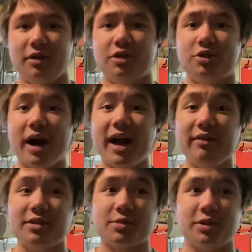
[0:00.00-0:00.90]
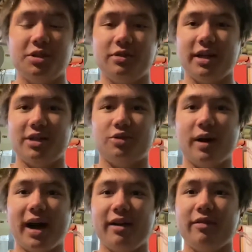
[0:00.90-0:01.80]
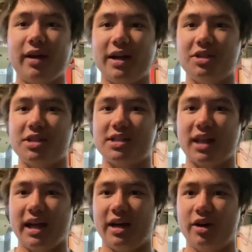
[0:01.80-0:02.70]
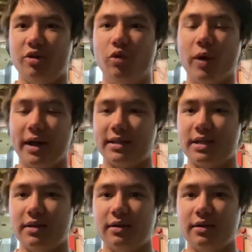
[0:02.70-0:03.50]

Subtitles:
Drive is what you need. Drive and just like grit.